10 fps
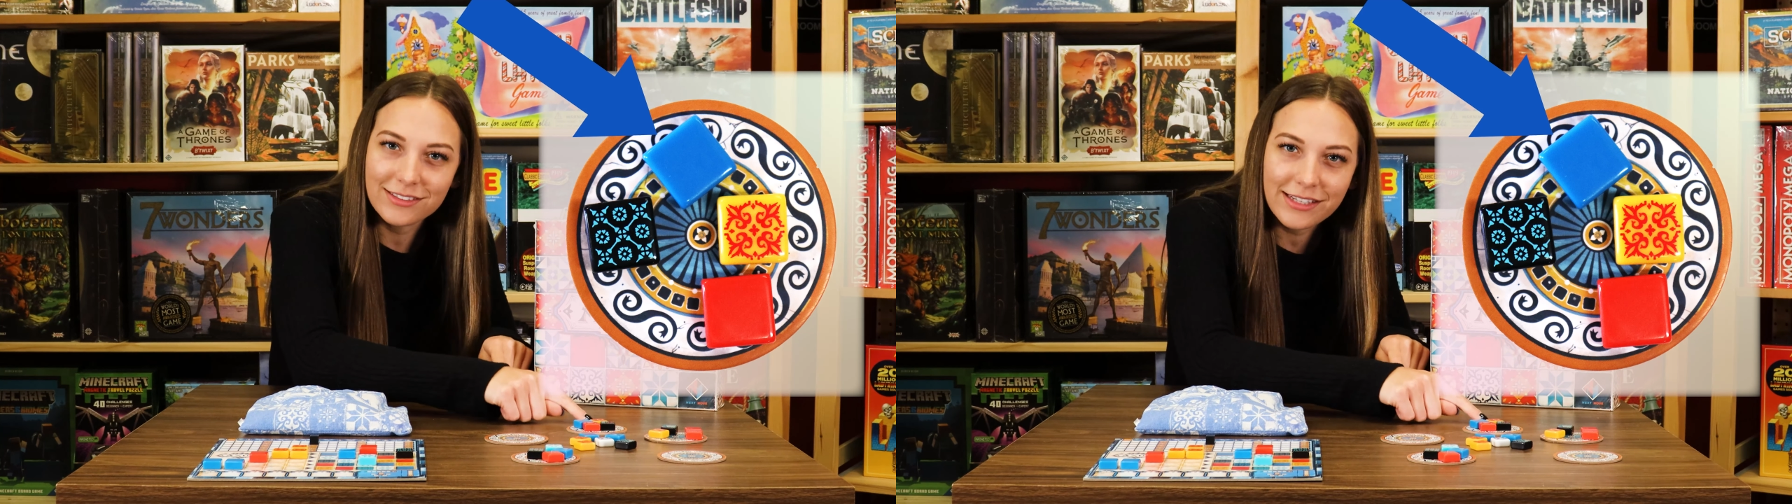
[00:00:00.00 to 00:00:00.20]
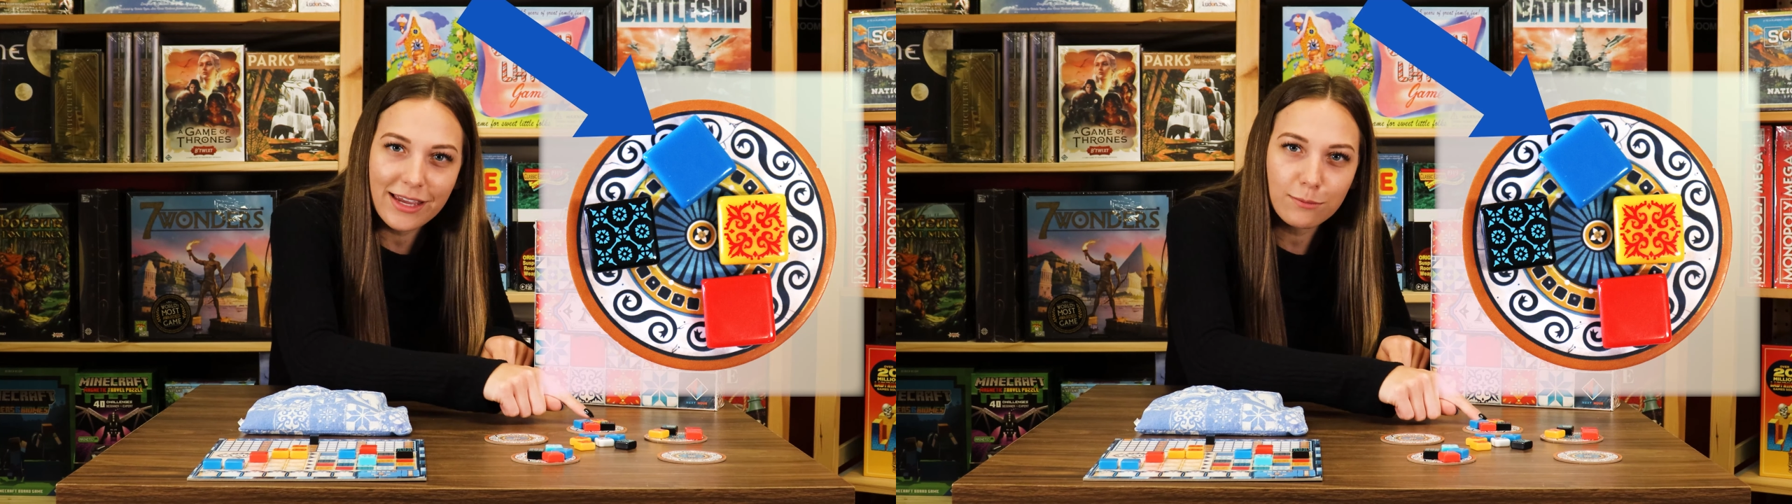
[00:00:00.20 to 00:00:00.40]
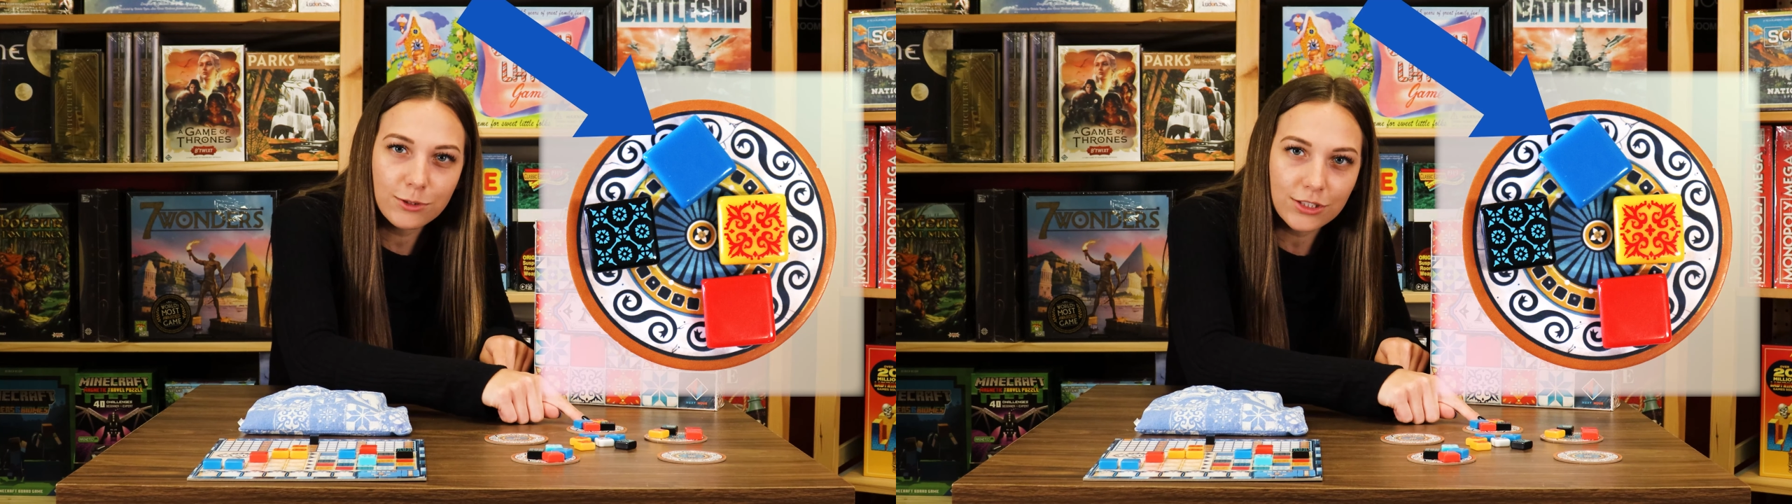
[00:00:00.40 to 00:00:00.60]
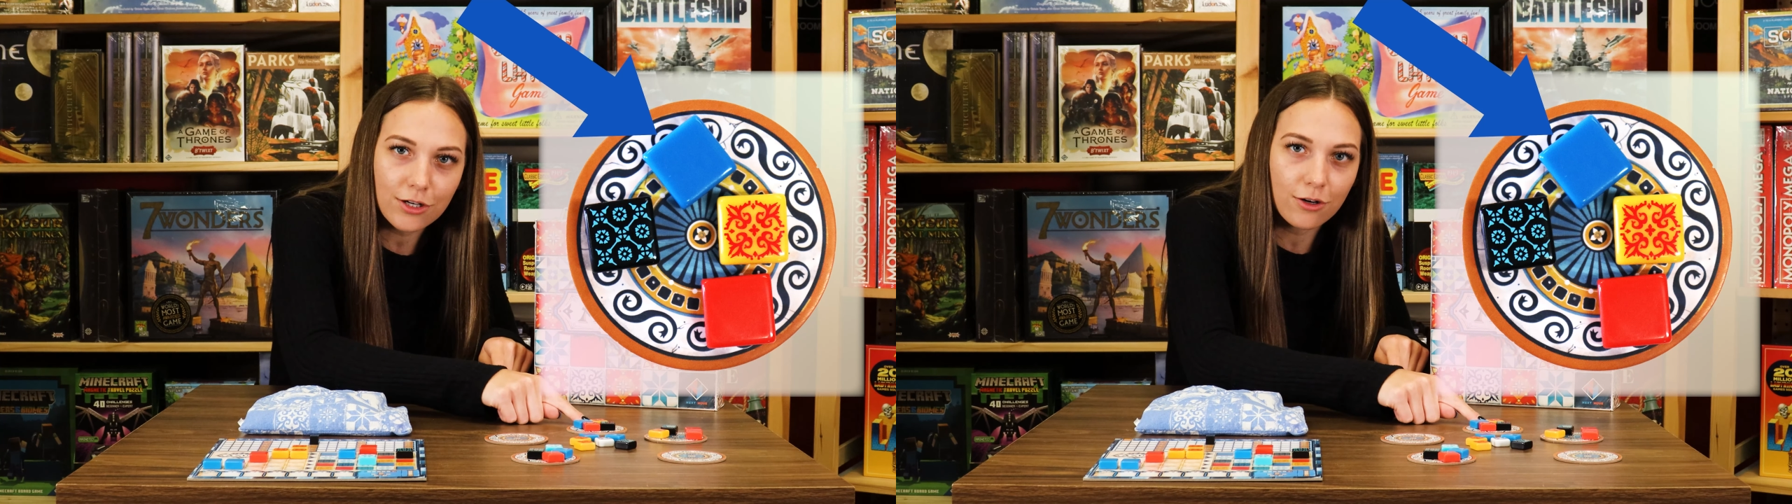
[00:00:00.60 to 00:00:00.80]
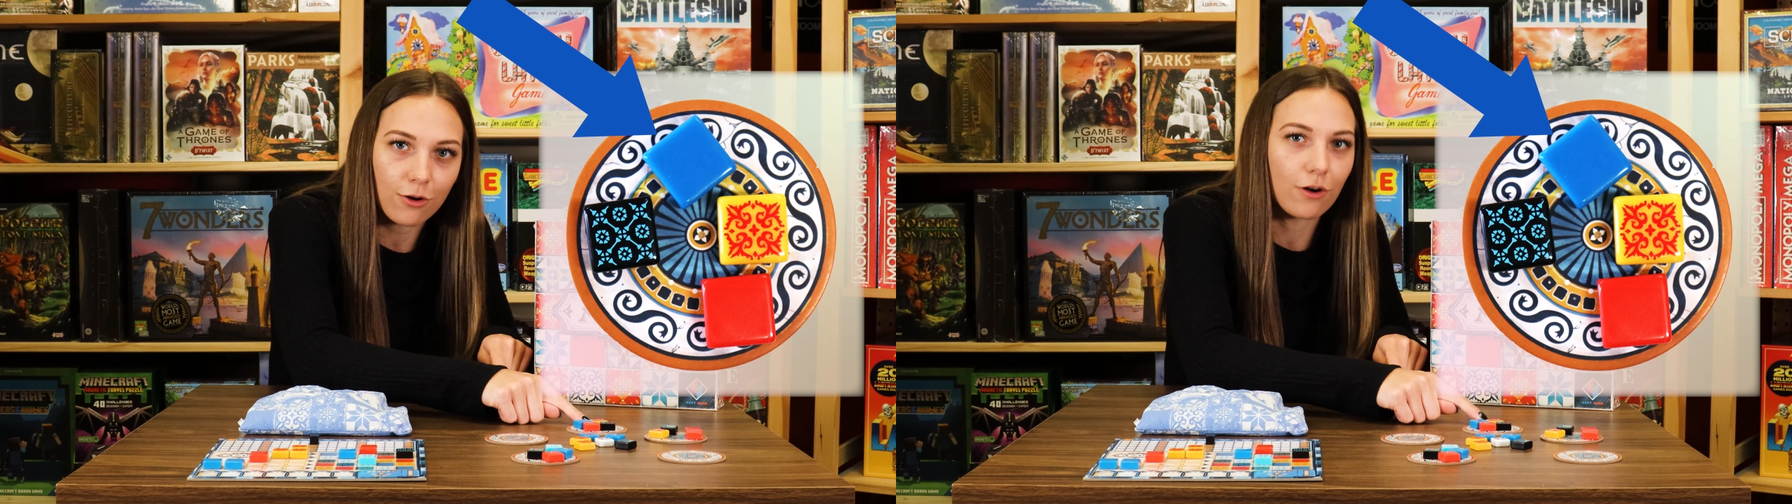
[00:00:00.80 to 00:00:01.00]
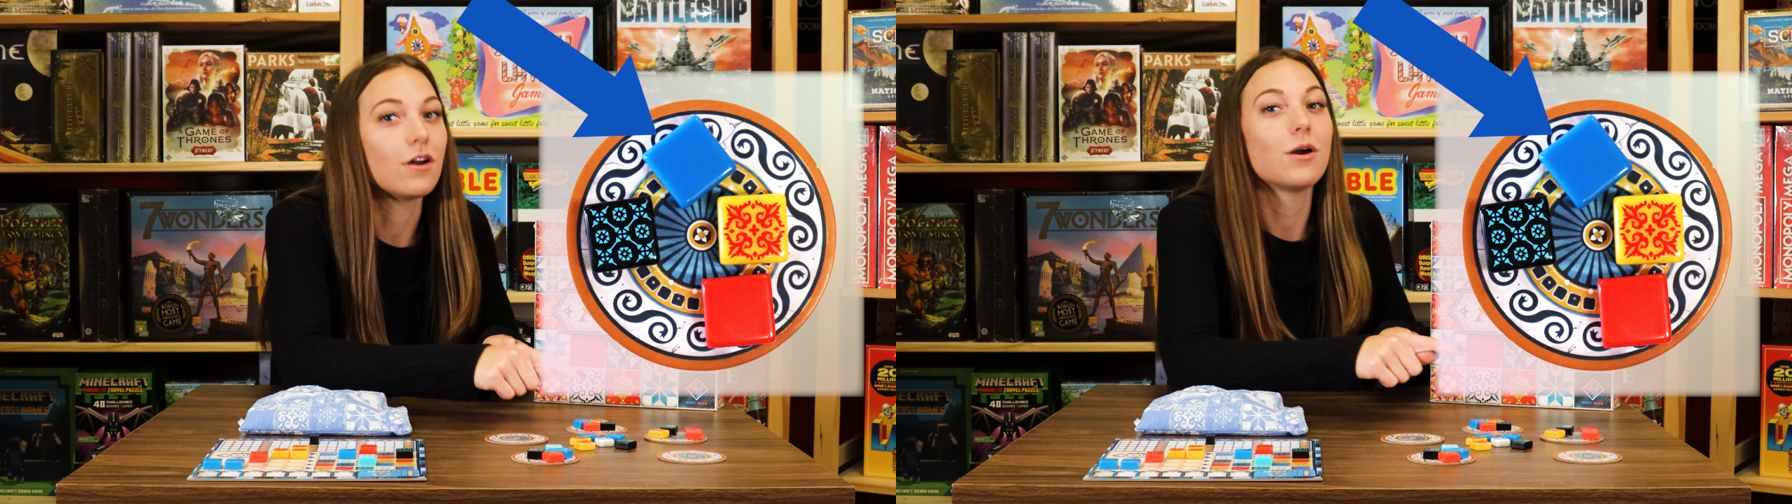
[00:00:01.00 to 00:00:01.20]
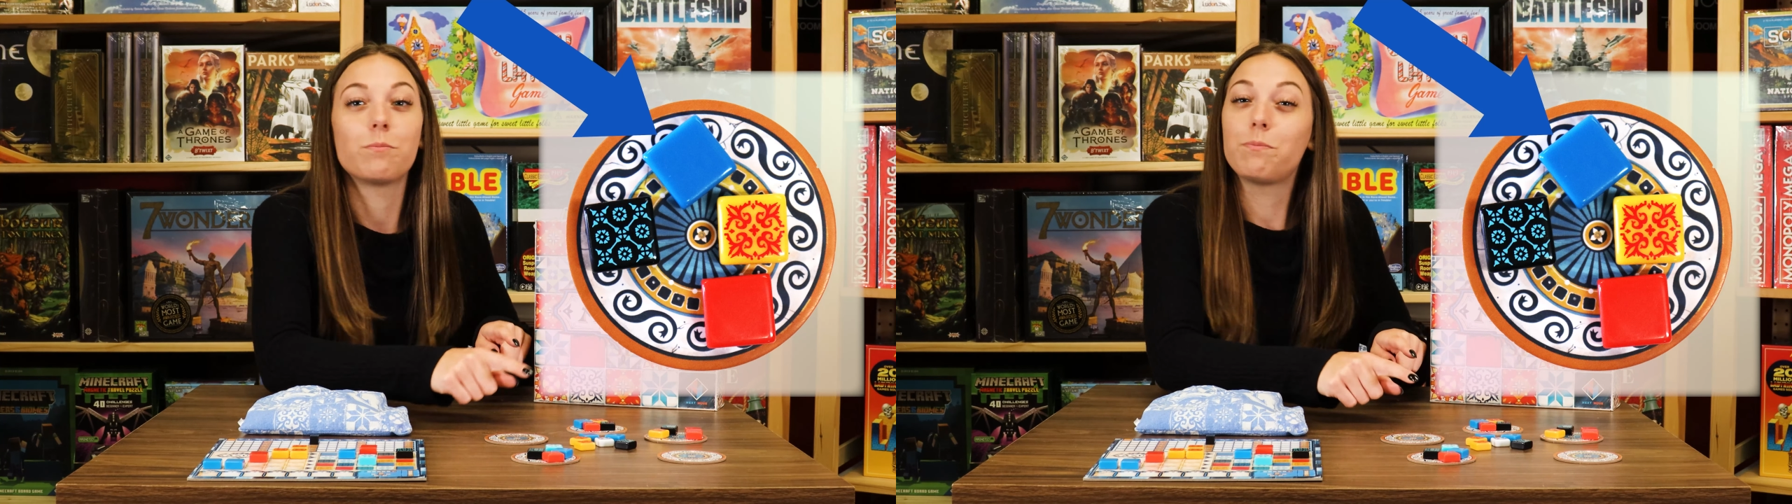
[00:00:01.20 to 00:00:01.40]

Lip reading: same circle,